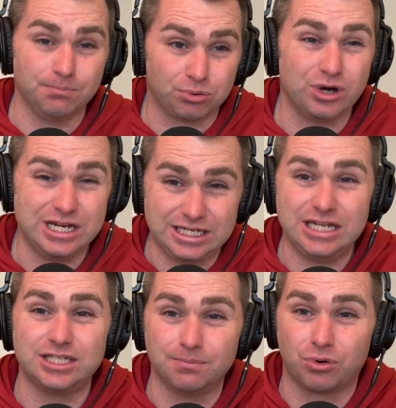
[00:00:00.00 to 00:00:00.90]
pretty
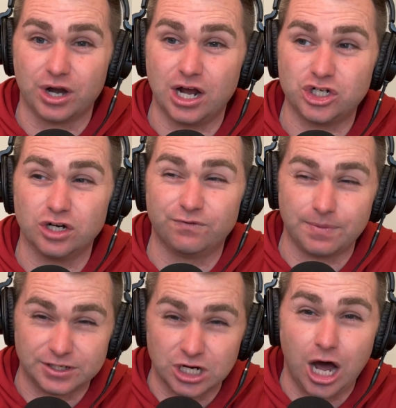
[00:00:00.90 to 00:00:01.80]
decent production from
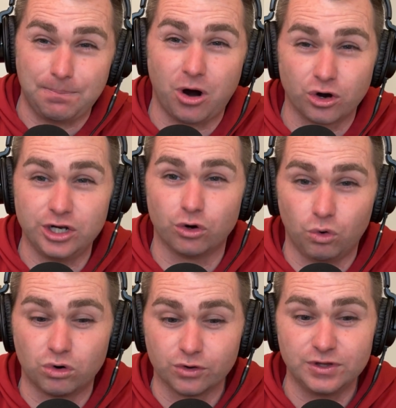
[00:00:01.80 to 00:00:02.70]
the top part of your
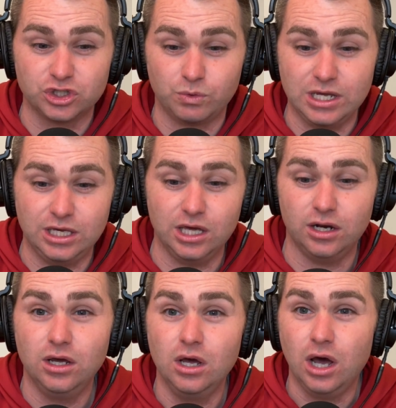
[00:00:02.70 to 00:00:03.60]
order this
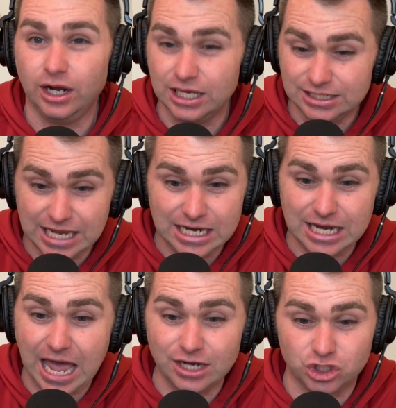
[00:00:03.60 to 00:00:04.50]
weekend. Again, Dayton
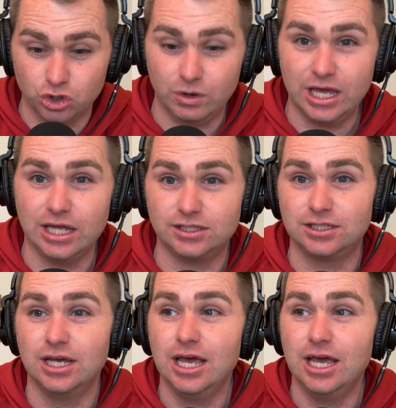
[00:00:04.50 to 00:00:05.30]
had 2 hits.